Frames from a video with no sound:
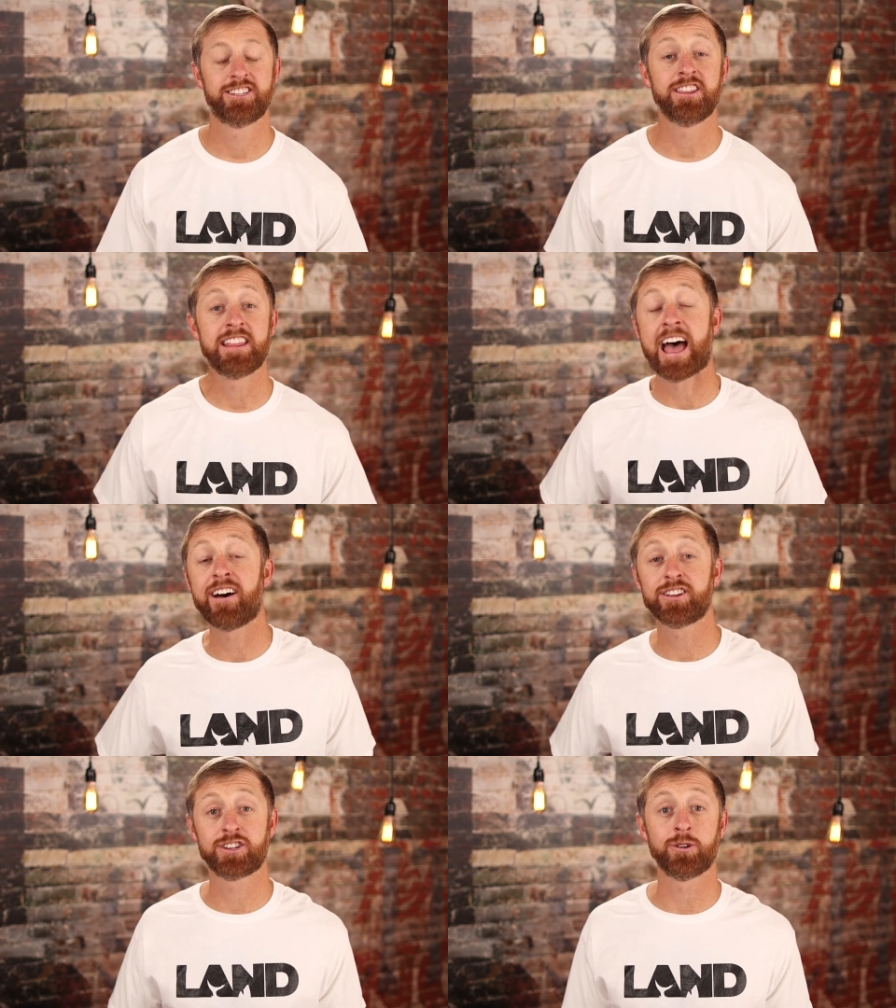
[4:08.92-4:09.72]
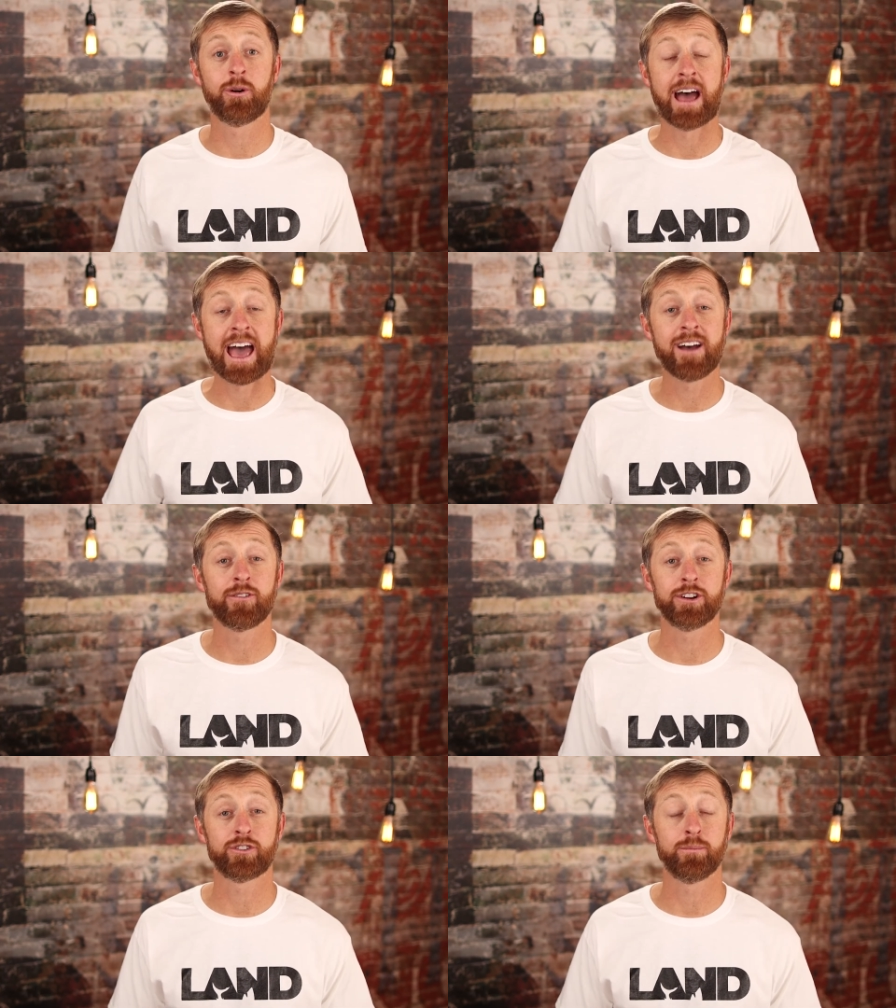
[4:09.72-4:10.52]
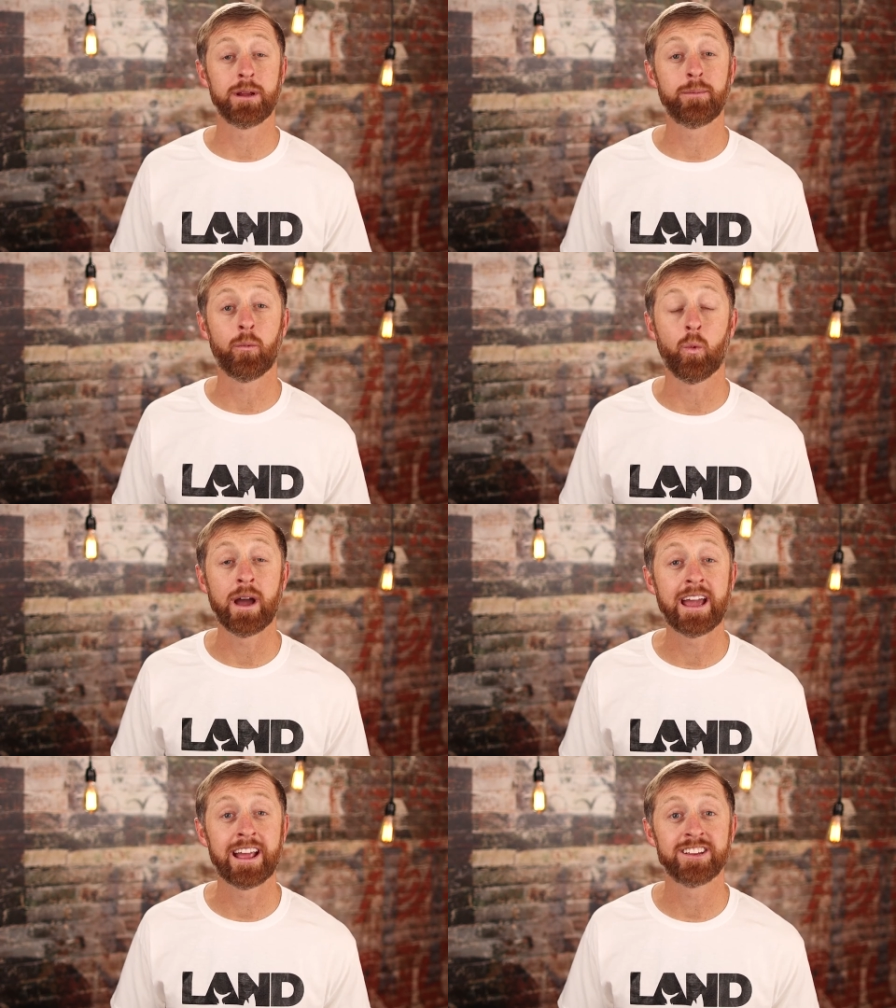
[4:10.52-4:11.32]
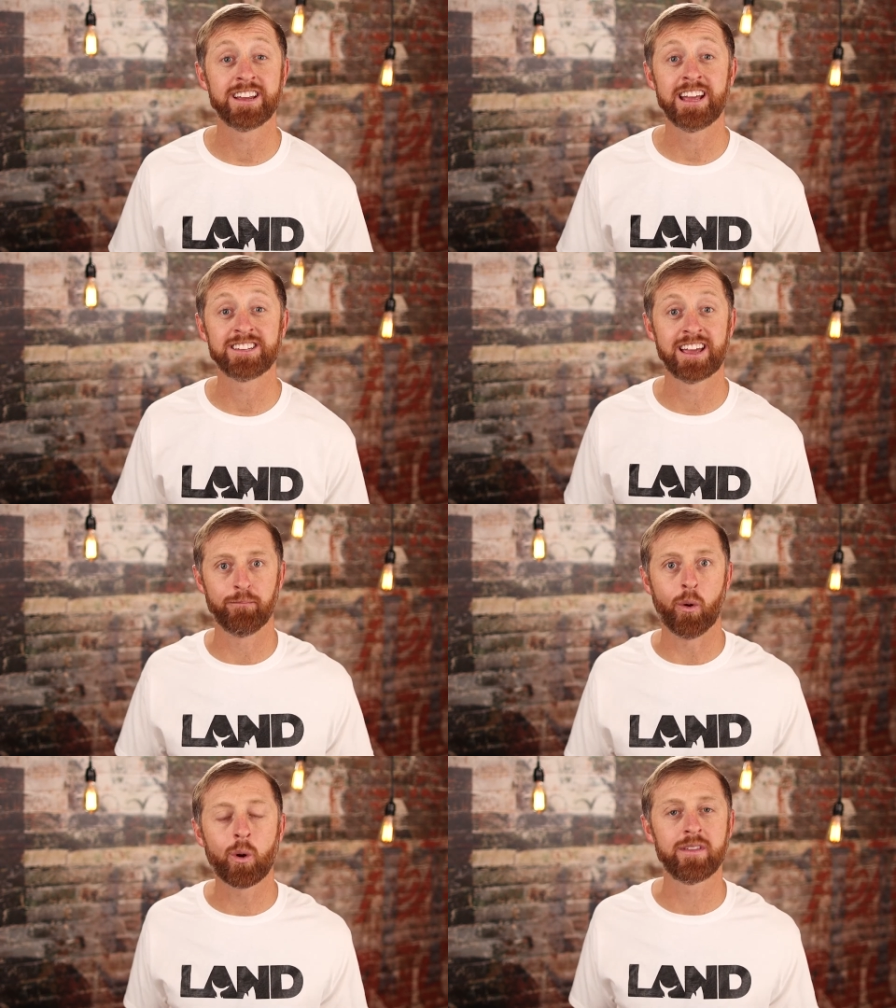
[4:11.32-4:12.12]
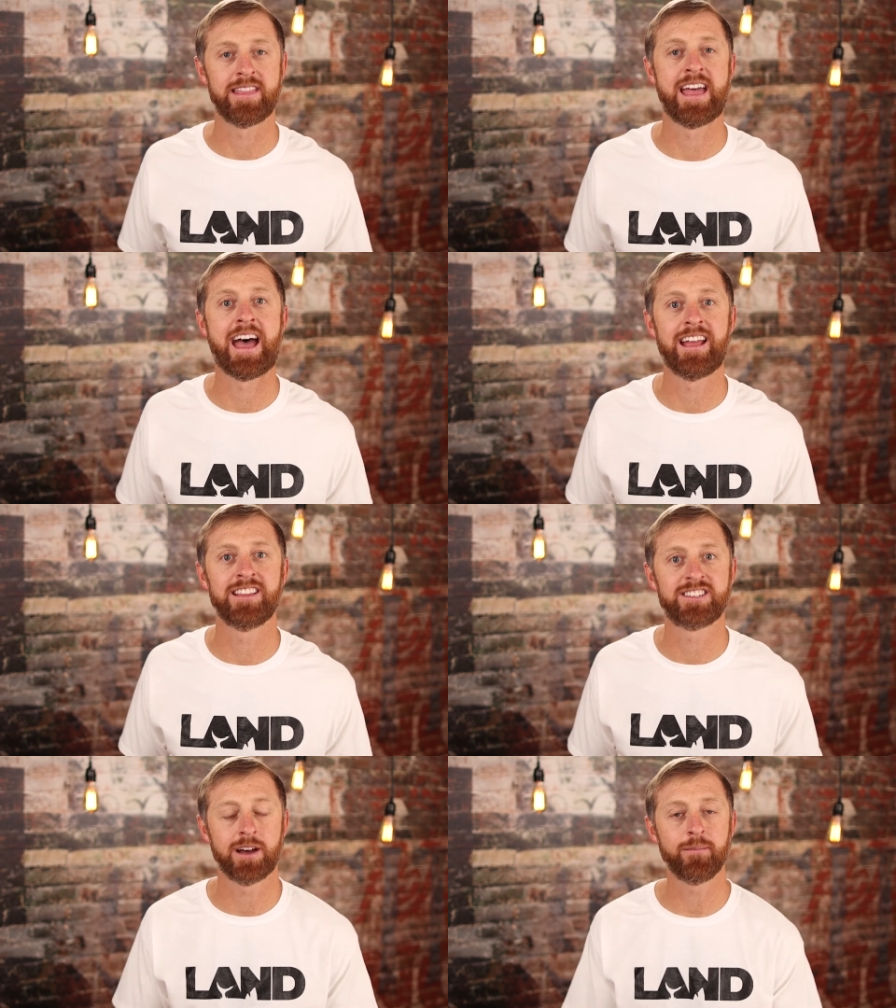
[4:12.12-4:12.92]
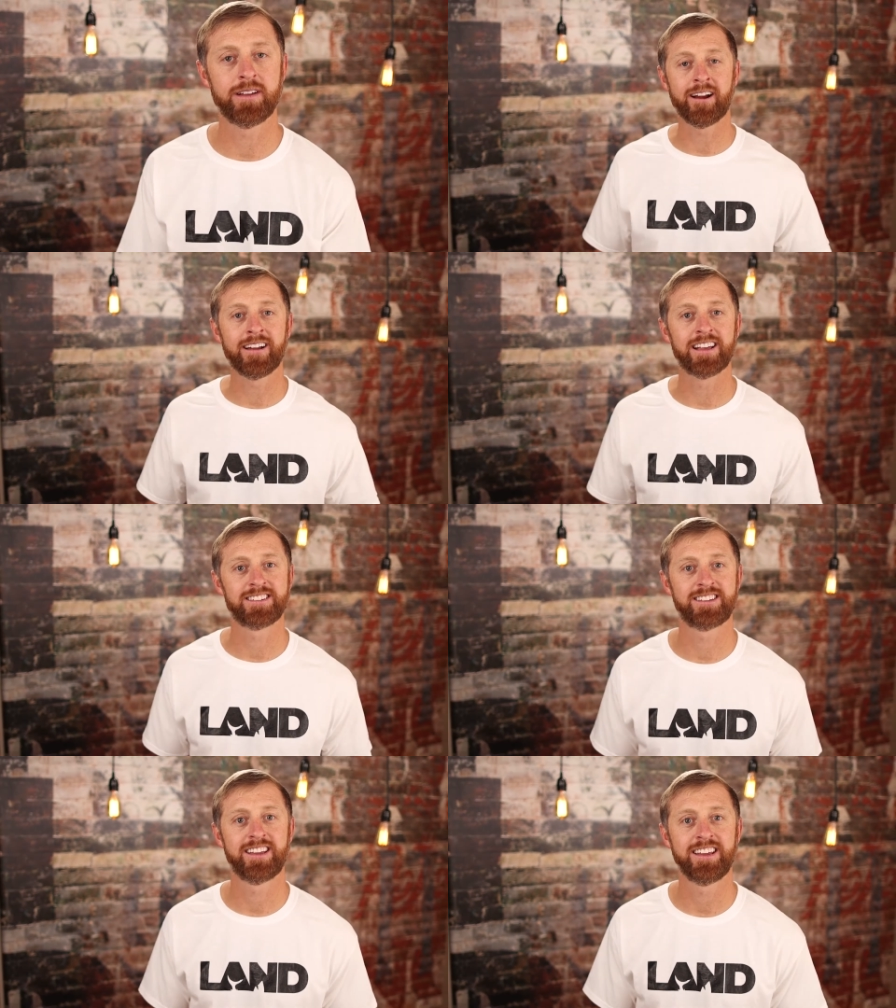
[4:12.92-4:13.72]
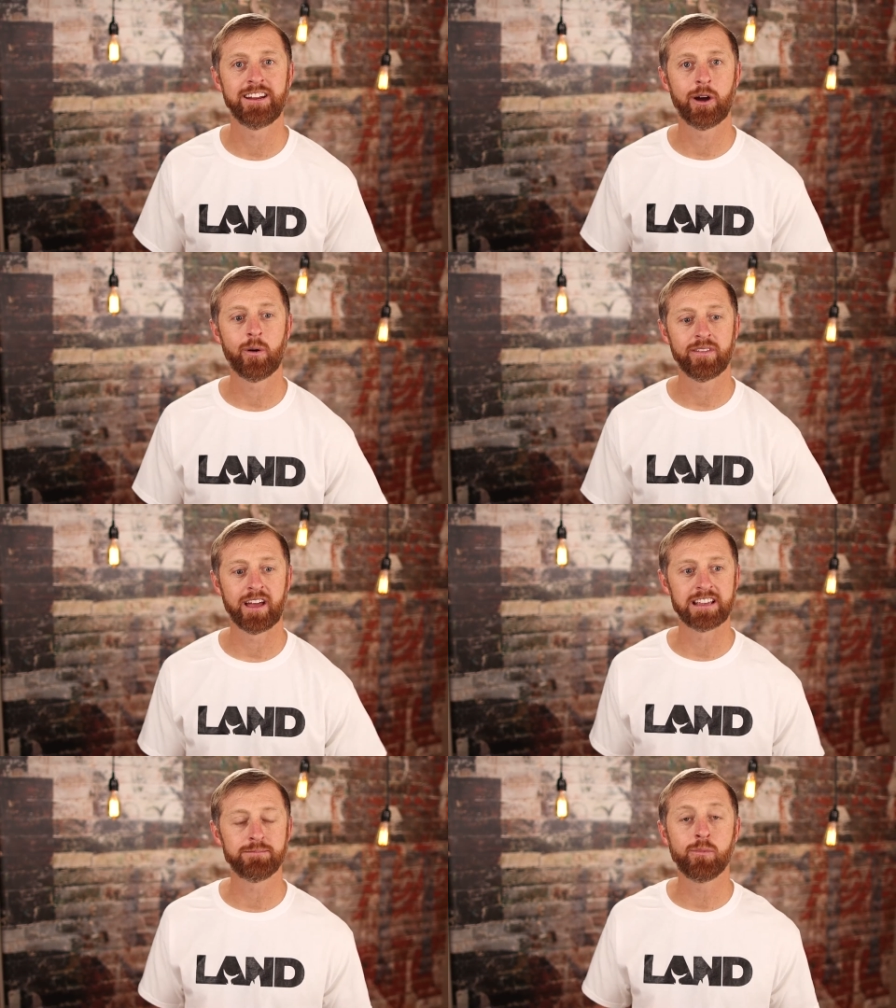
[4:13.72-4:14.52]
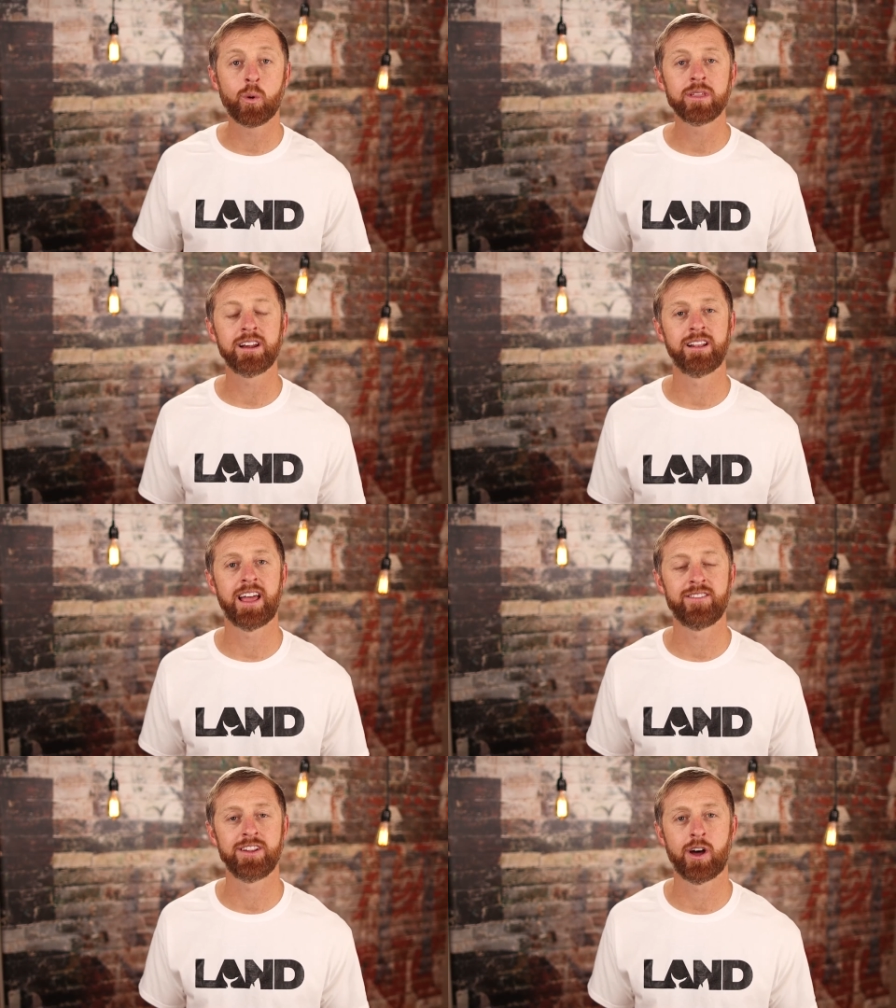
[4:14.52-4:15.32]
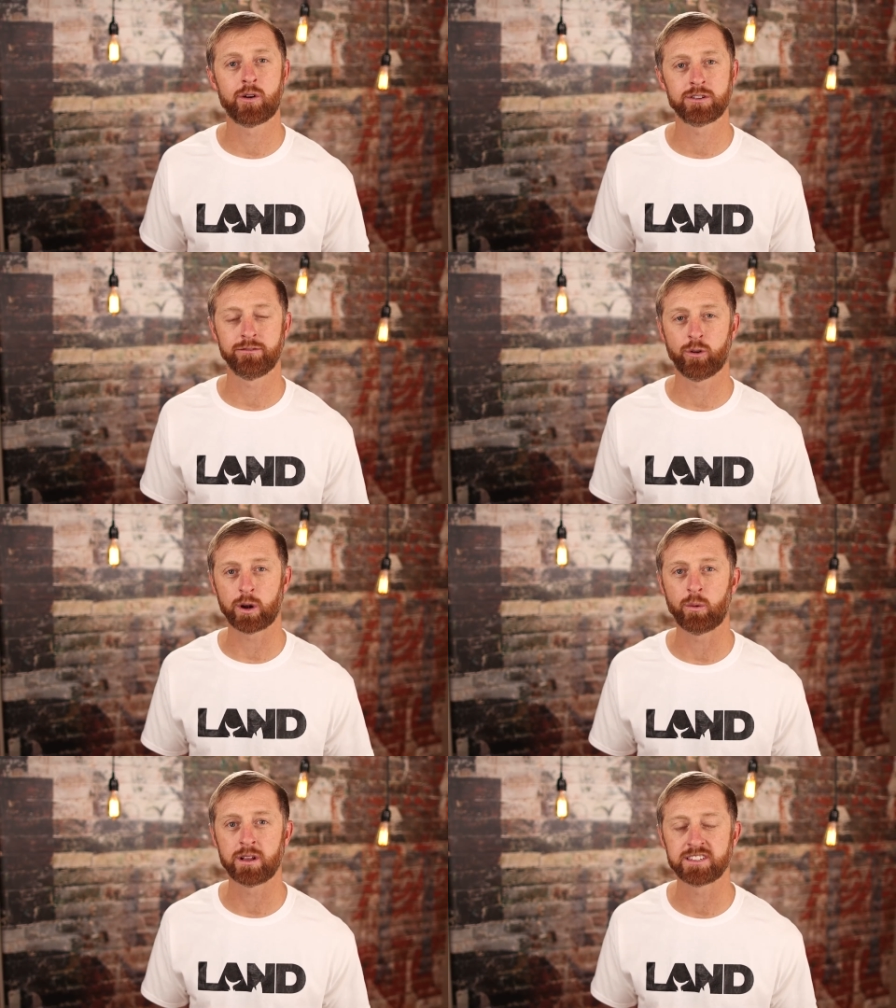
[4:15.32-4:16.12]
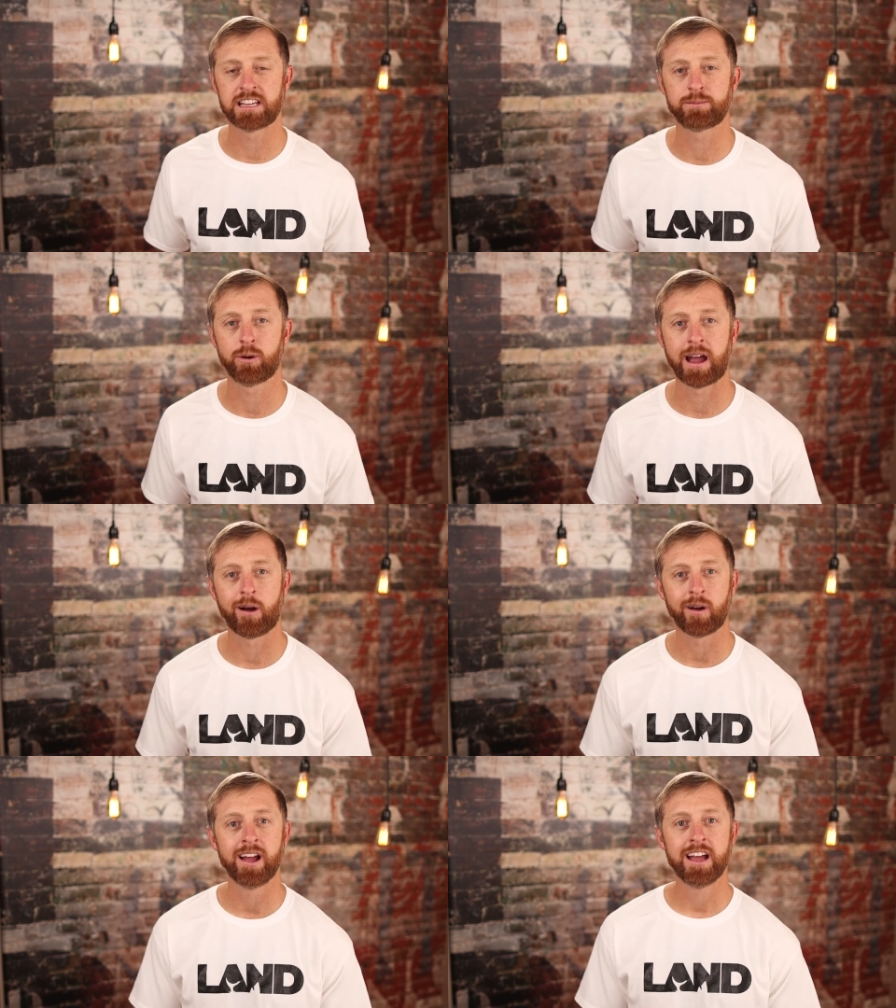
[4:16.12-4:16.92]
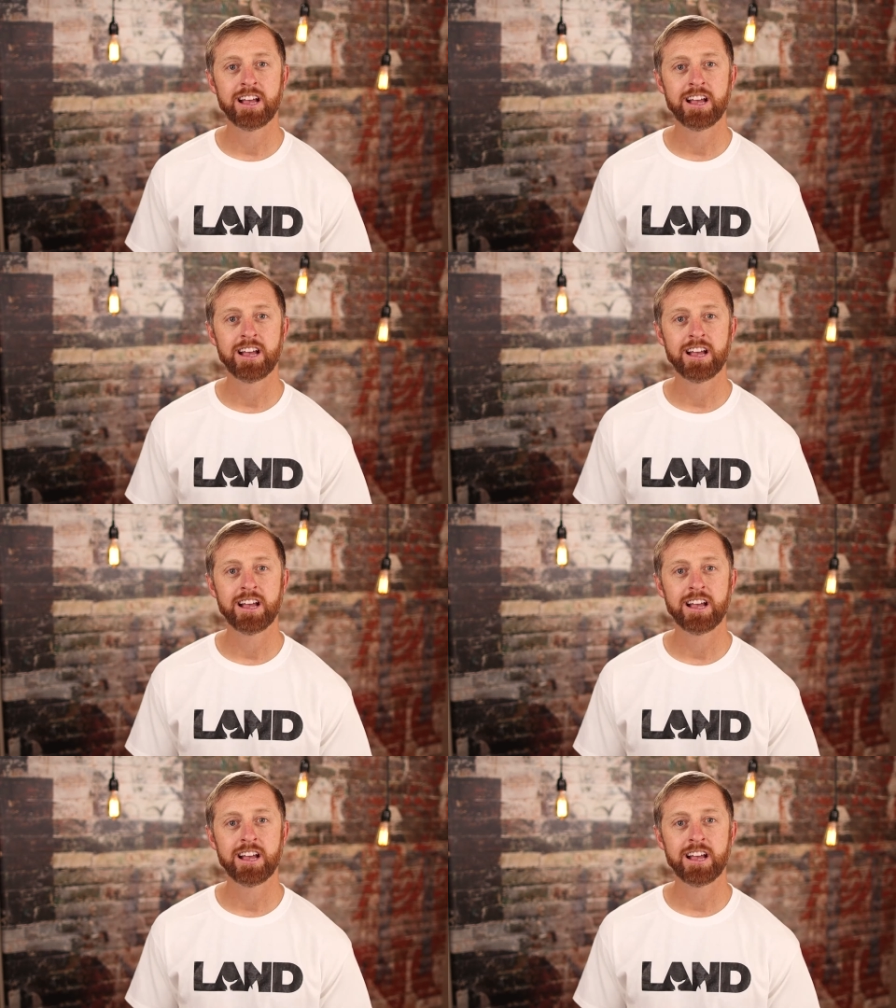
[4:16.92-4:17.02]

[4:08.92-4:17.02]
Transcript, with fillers: So the national average for minimum wage is more than that in some areas, you know, is more than eleven dollars and forty-one cents per hour.